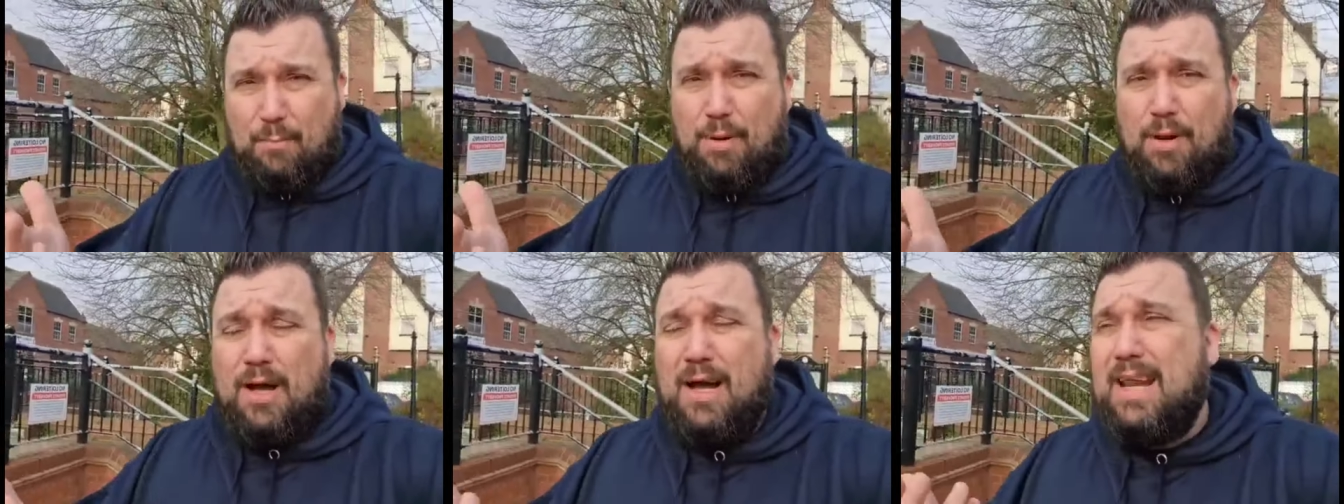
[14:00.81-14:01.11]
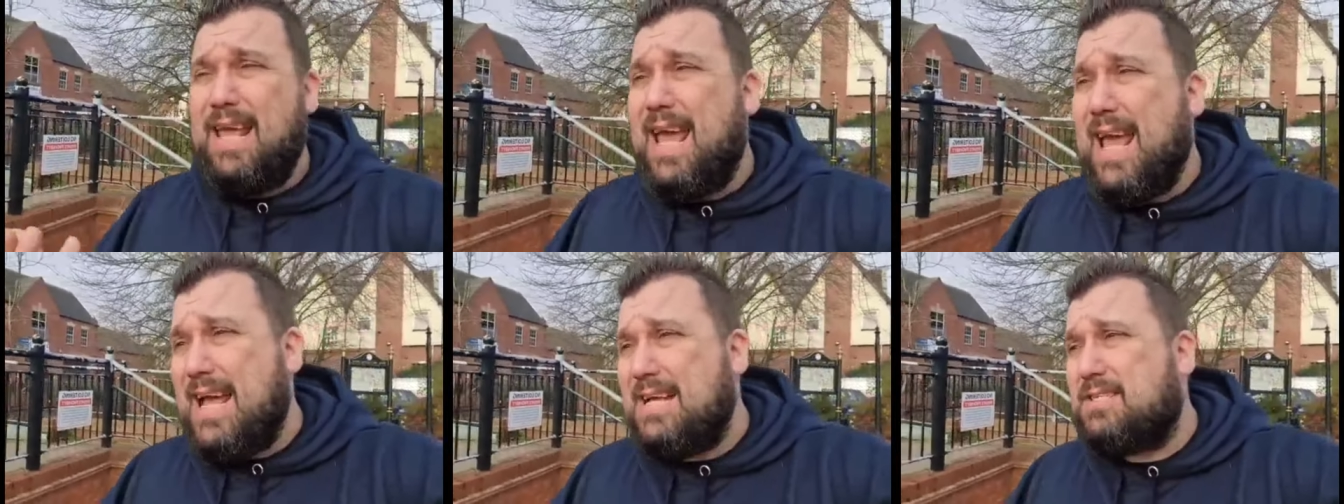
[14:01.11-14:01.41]
and it
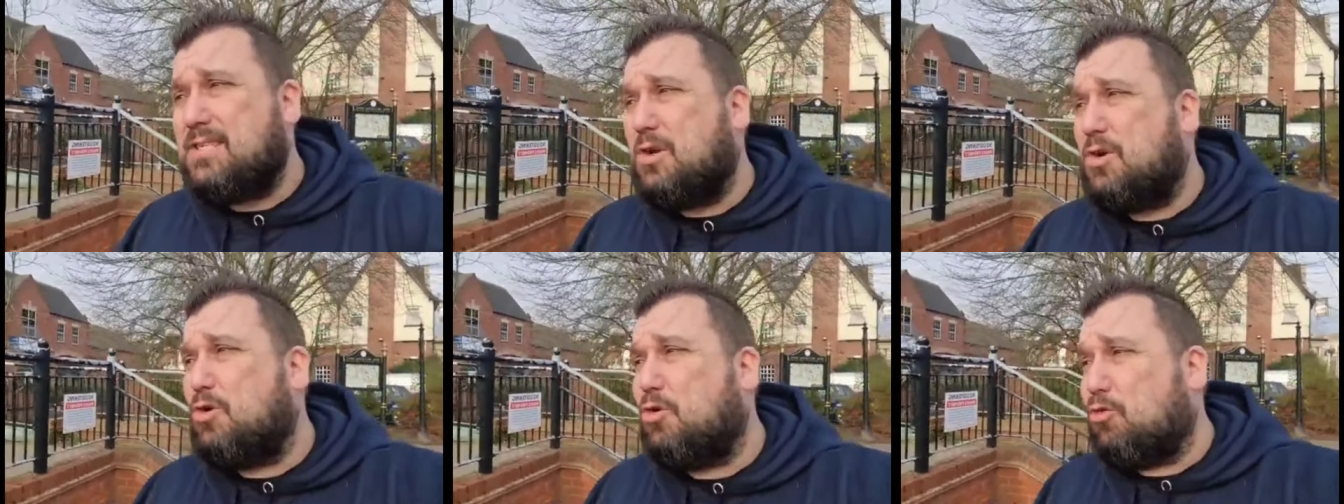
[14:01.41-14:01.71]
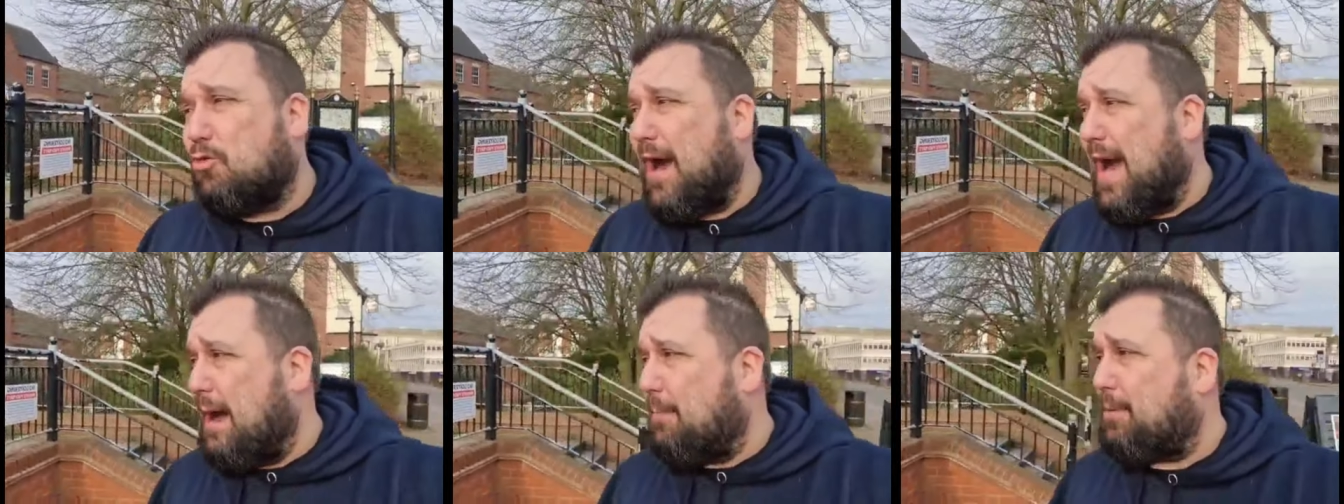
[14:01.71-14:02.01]
is
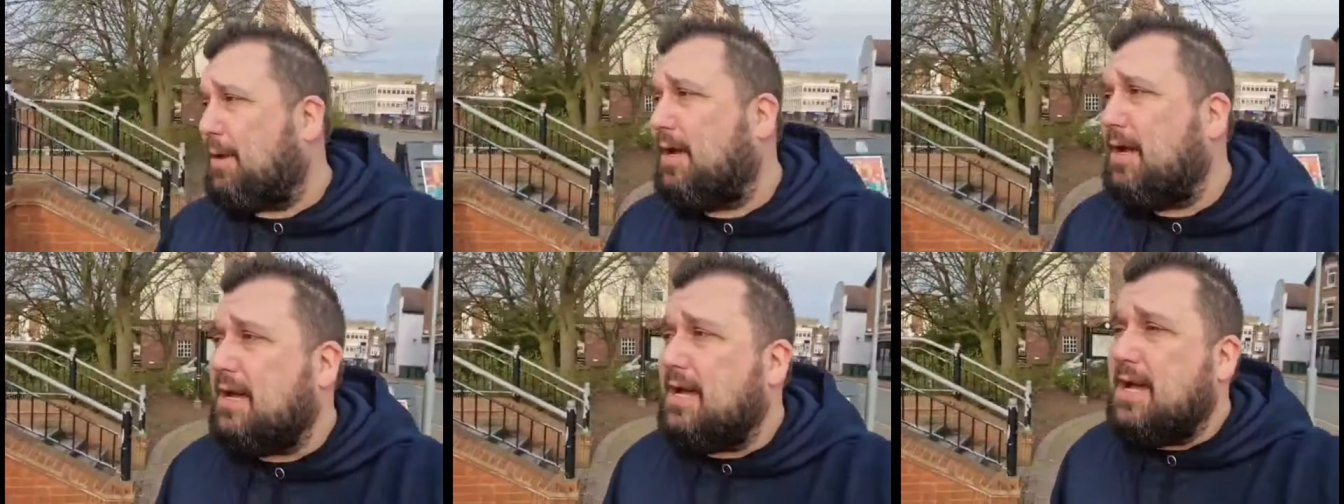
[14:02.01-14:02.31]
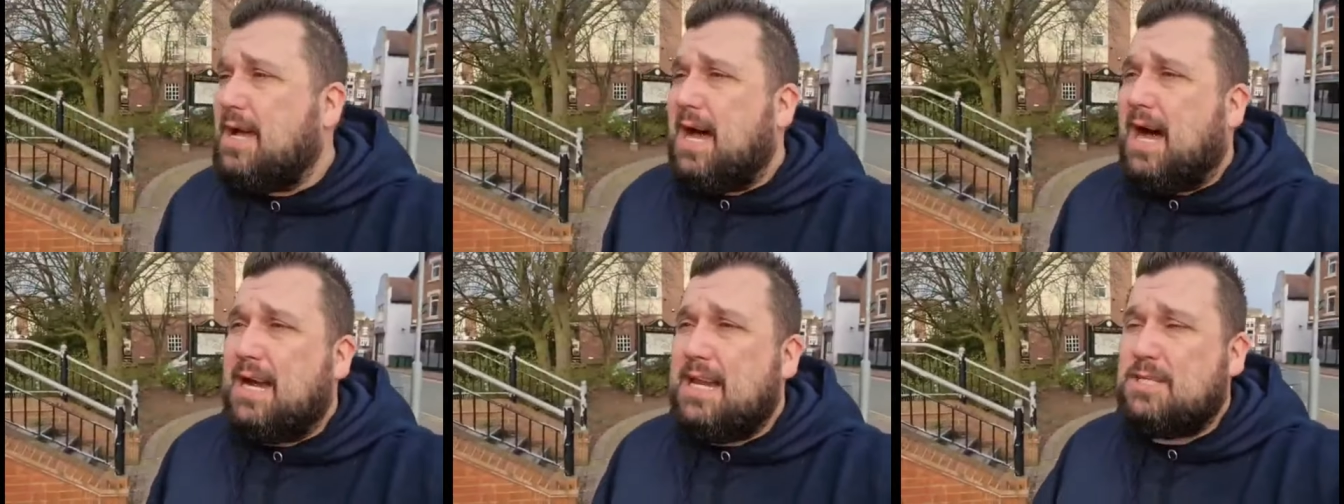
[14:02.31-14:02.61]
crap.
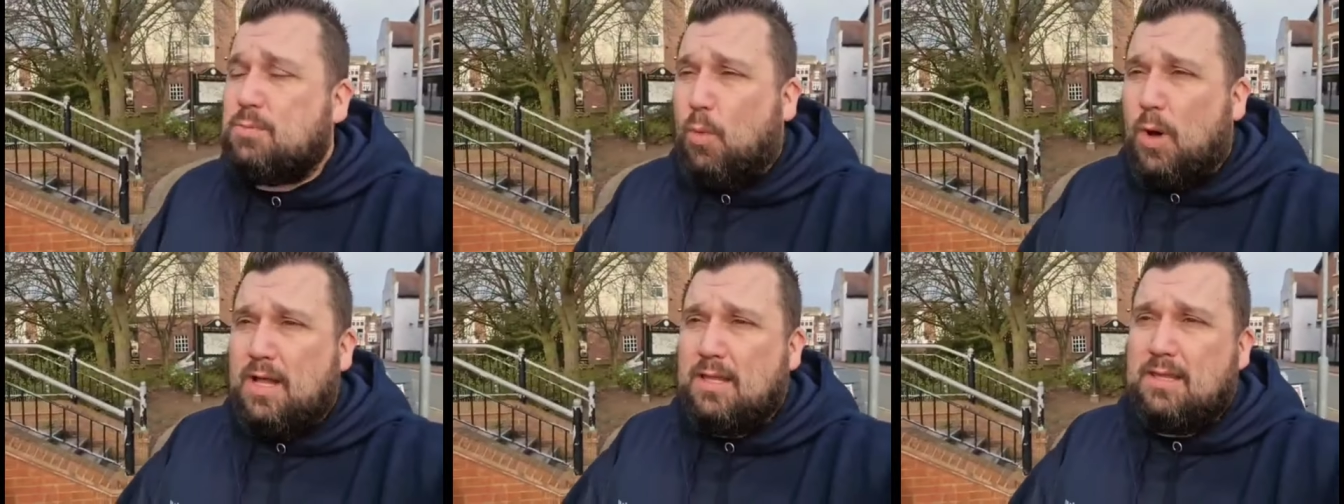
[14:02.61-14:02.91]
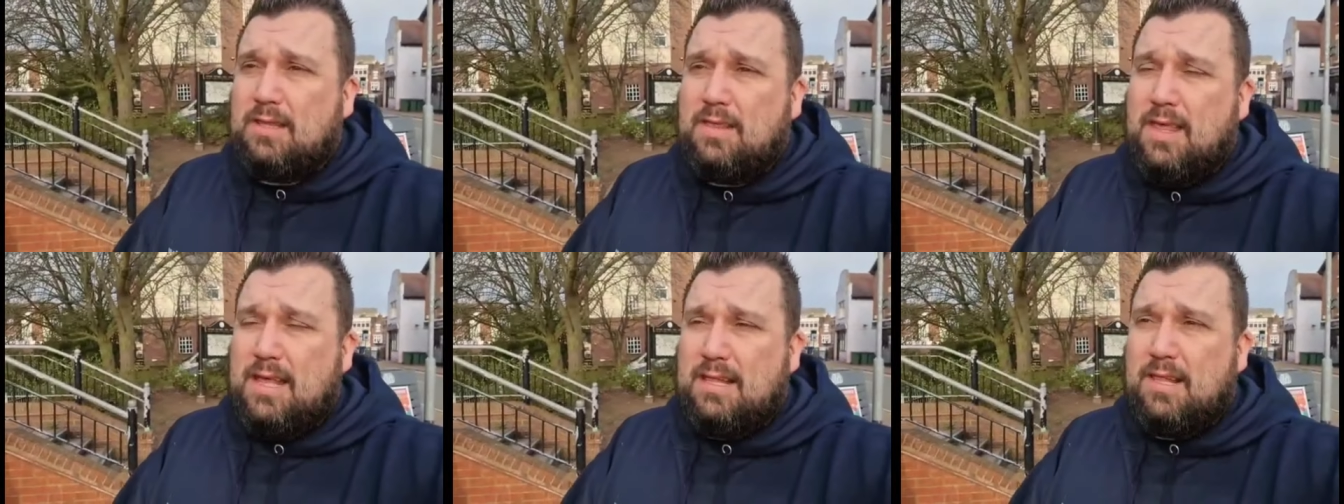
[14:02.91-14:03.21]
And it's one
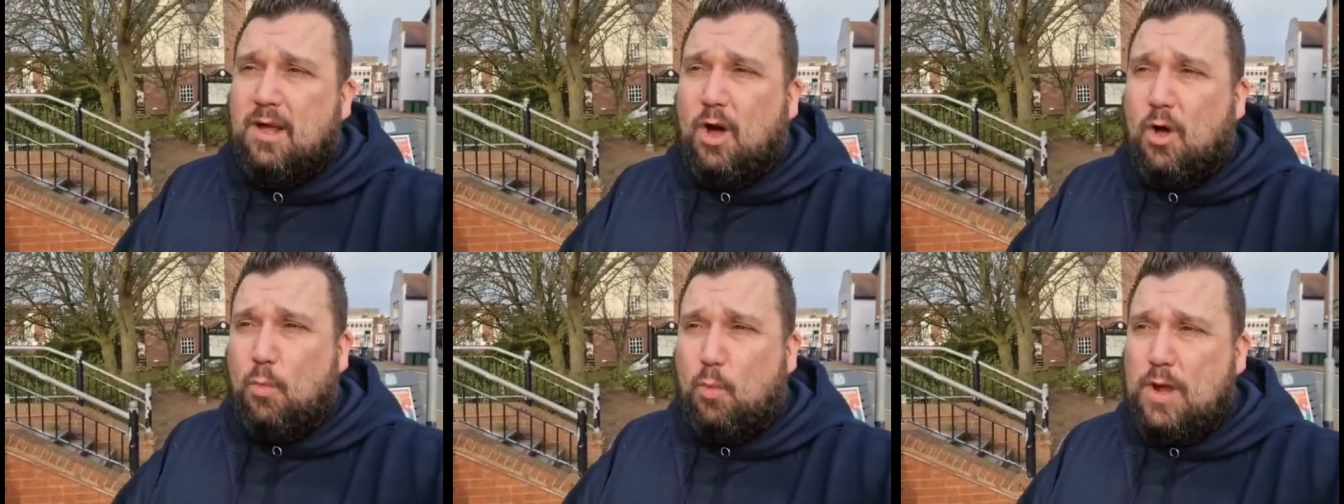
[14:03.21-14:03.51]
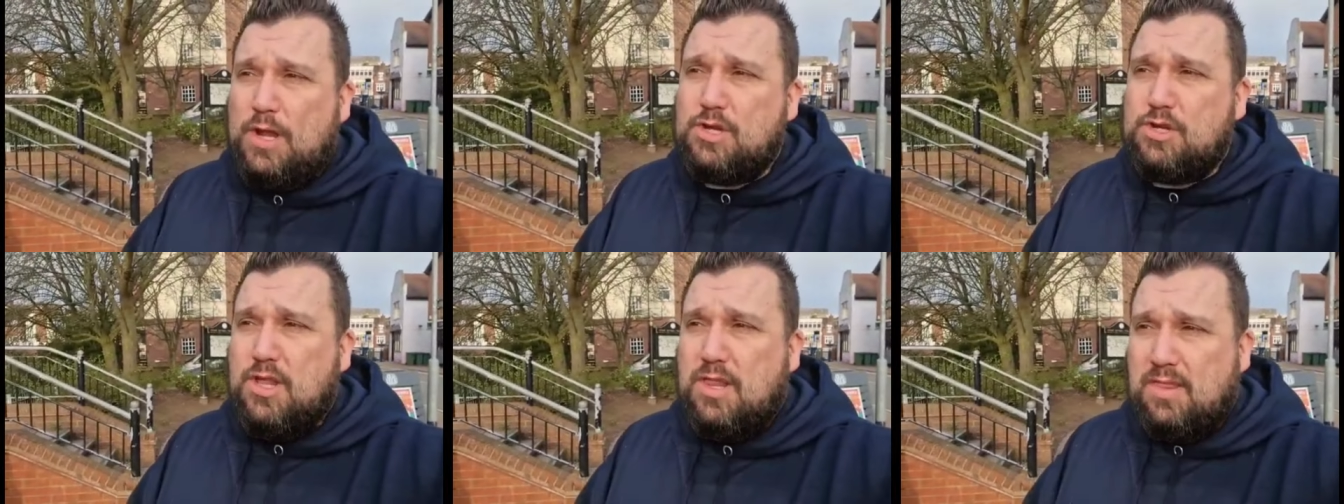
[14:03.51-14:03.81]
thing that I wish that